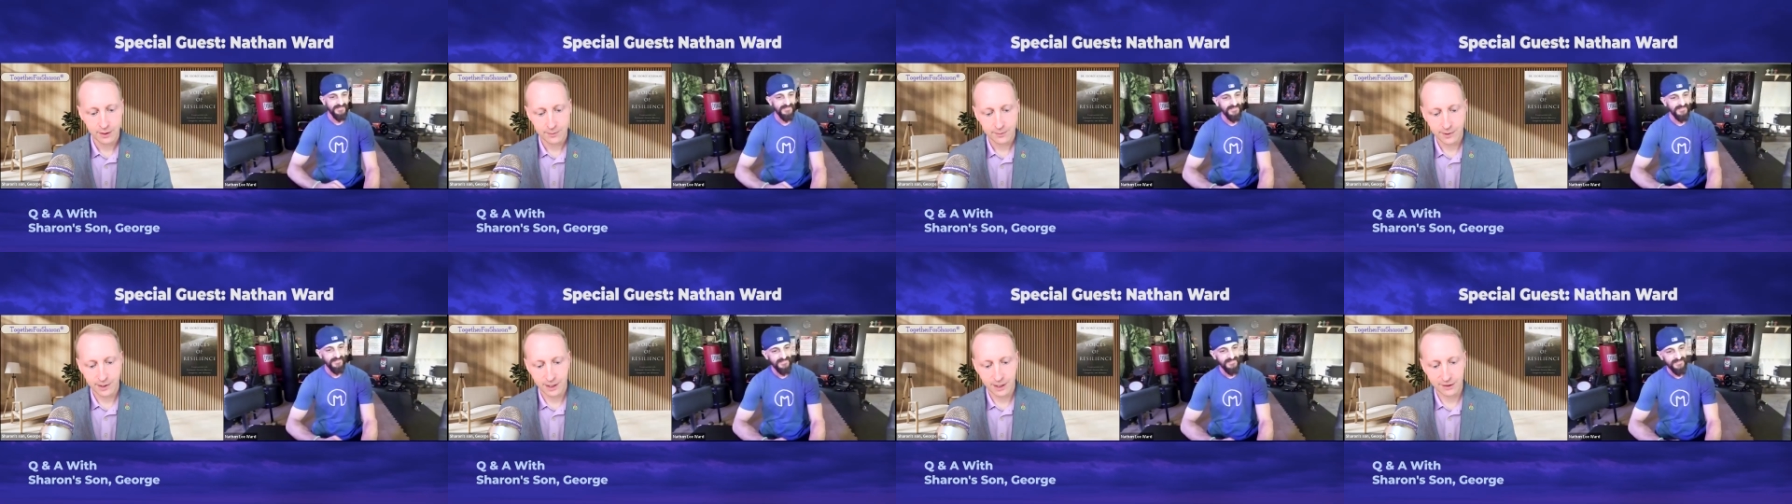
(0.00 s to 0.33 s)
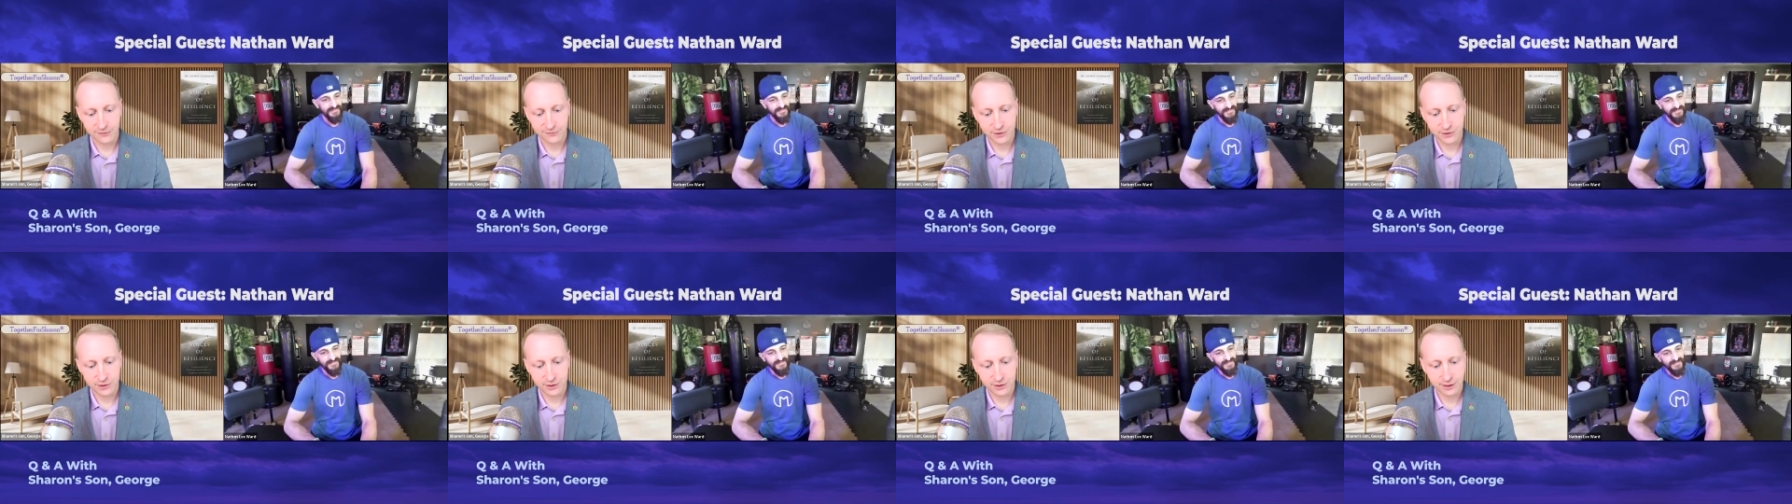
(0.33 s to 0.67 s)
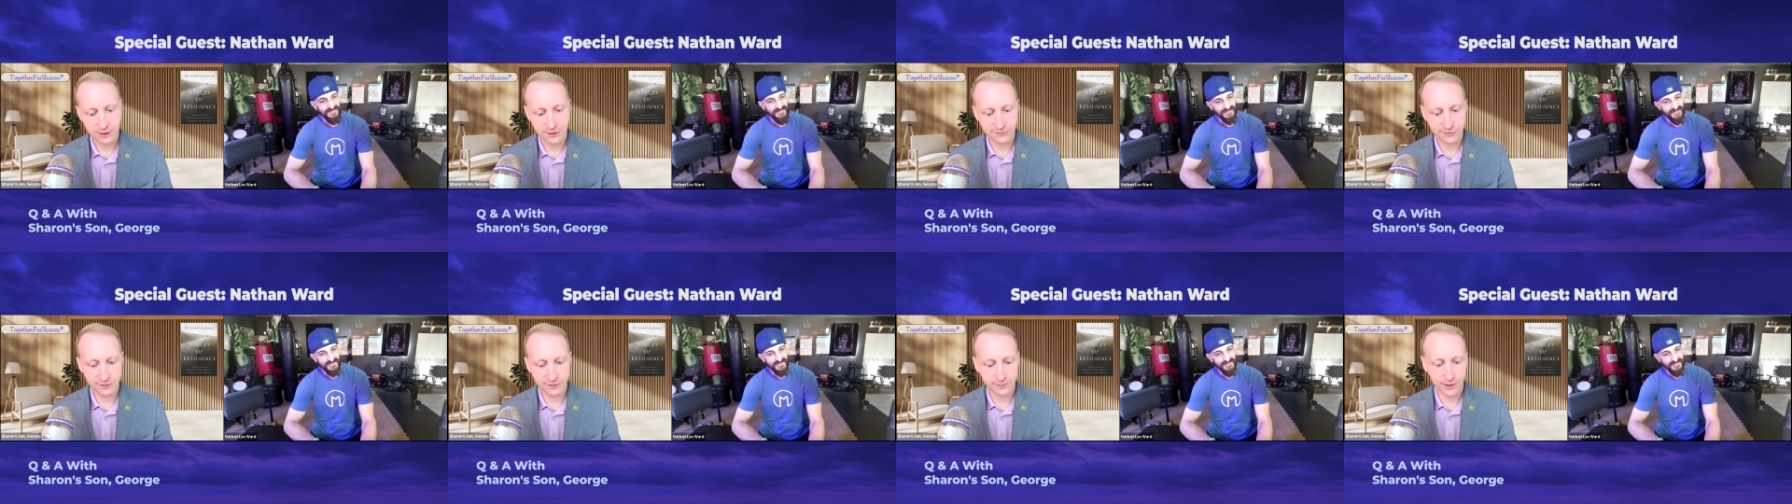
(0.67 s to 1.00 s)
but if you could
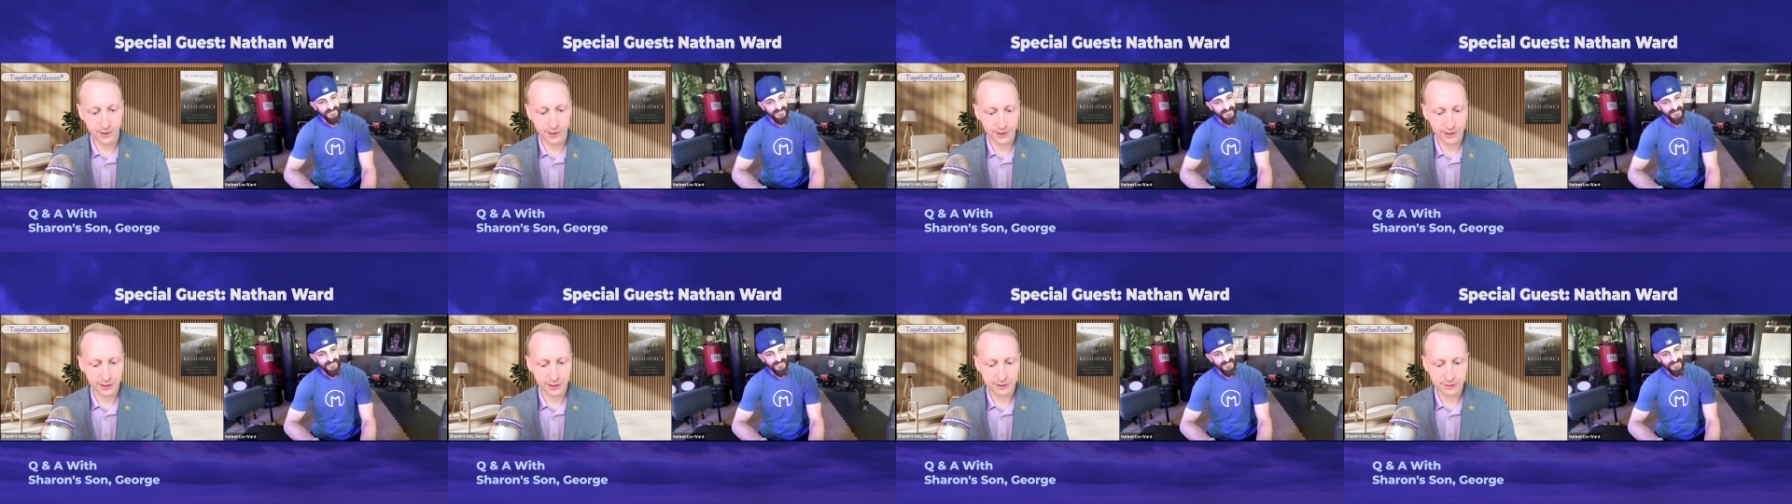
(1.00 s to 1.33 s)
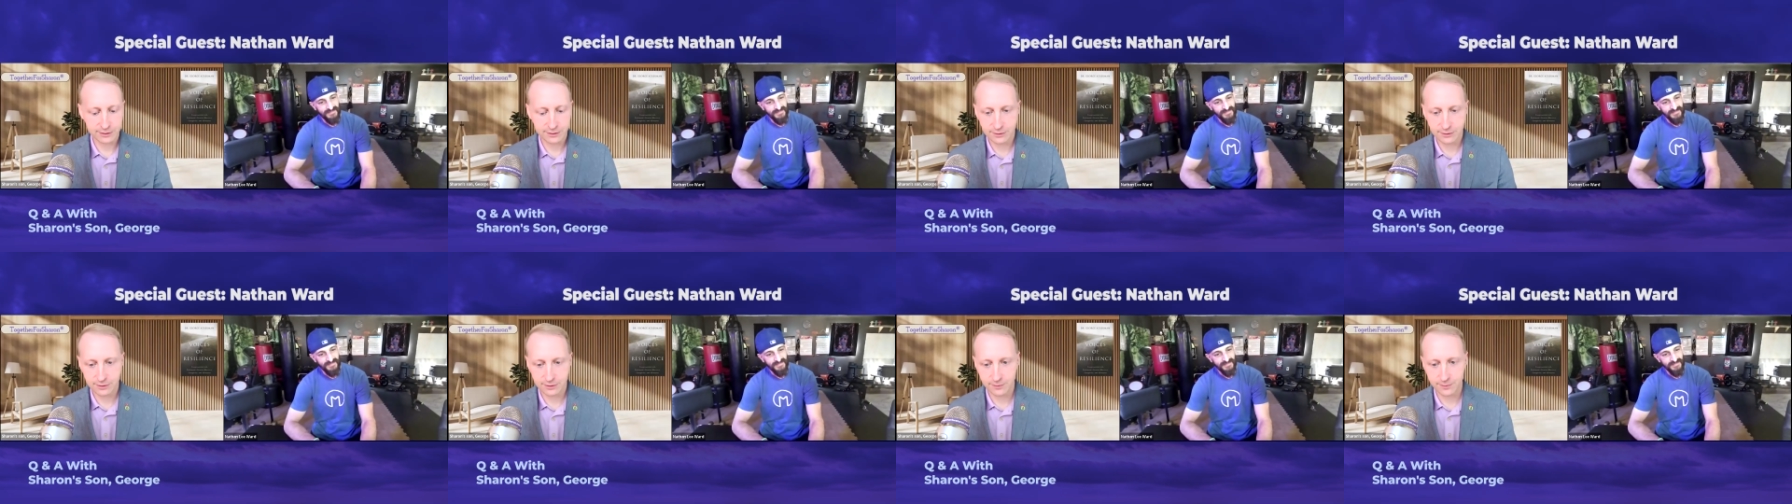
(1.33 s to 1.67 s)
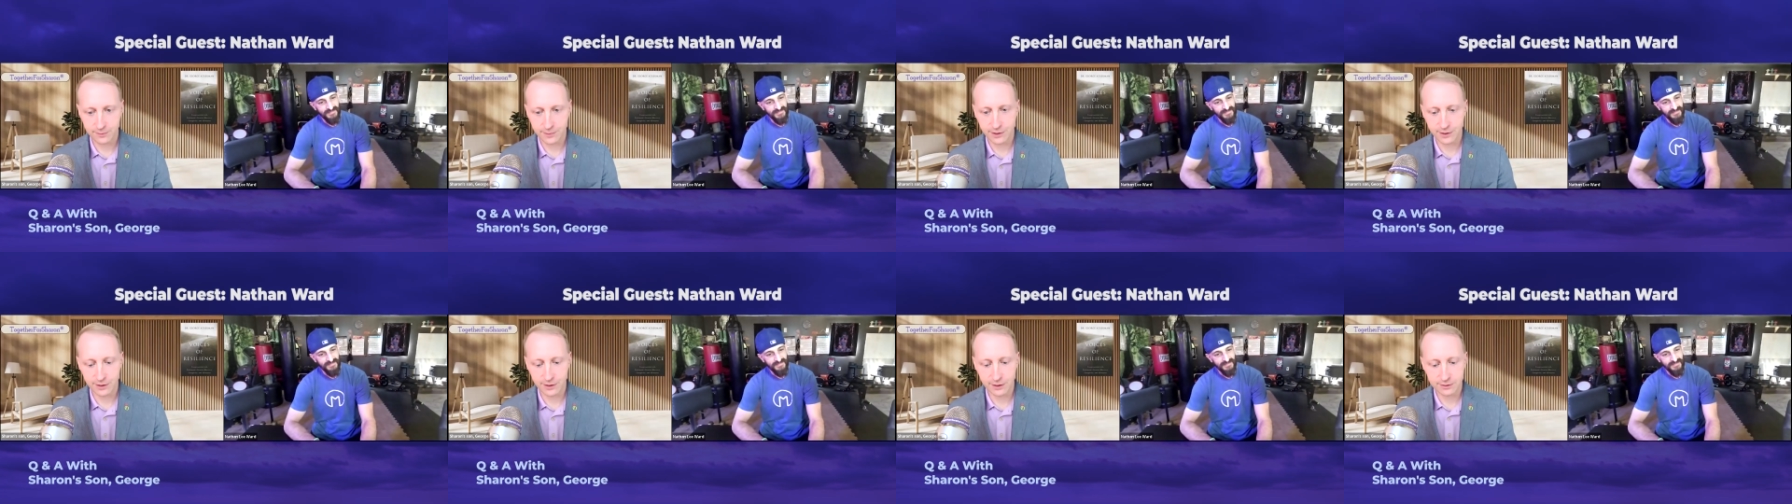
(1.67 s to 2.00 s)
leave the Parkinson's
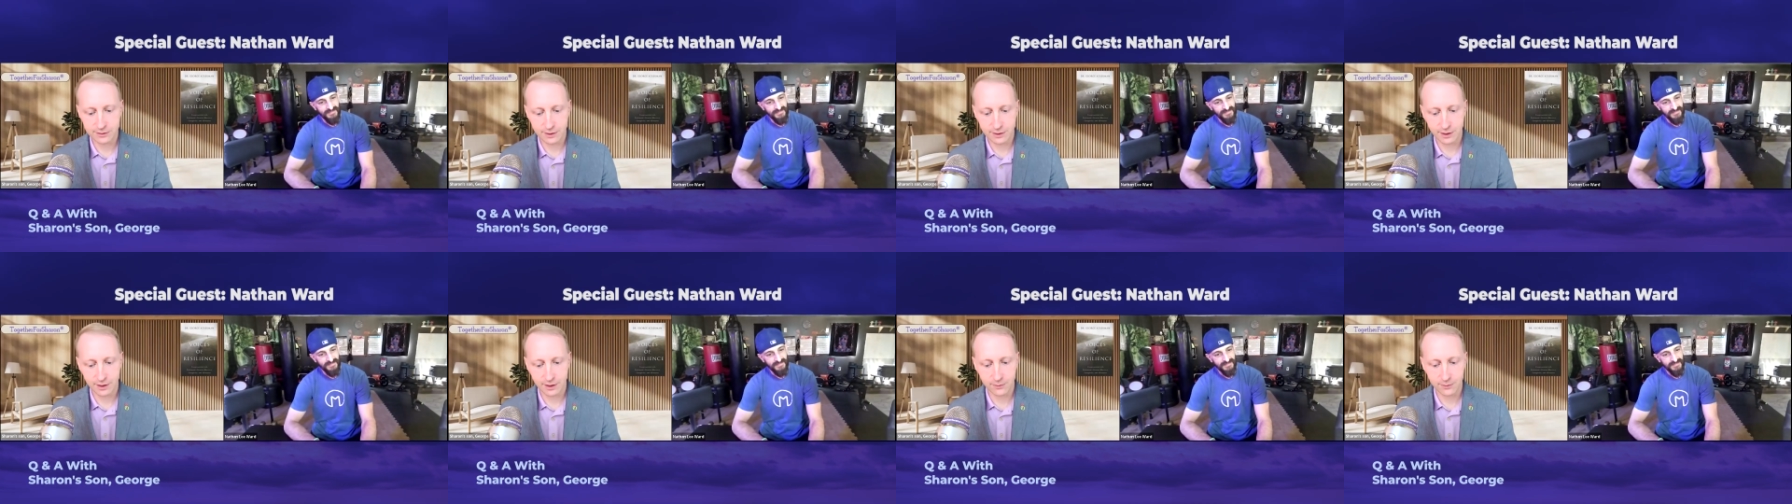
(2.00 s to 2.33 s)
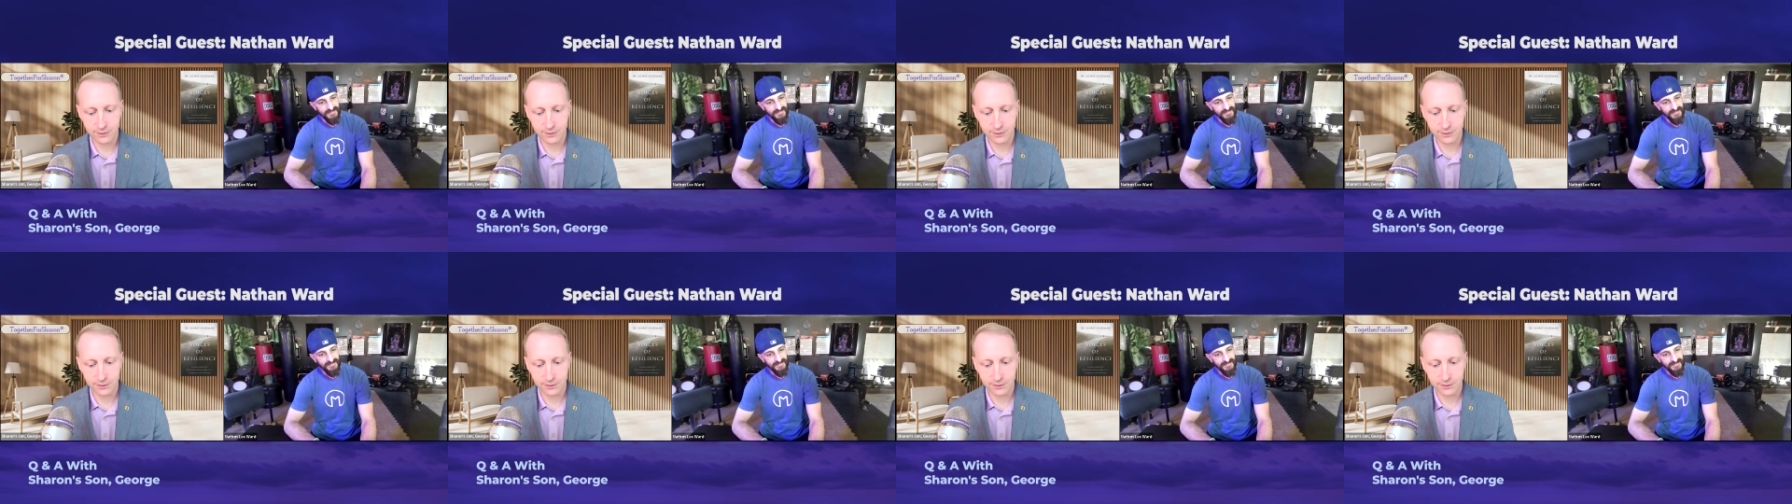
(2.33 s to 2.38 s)
community today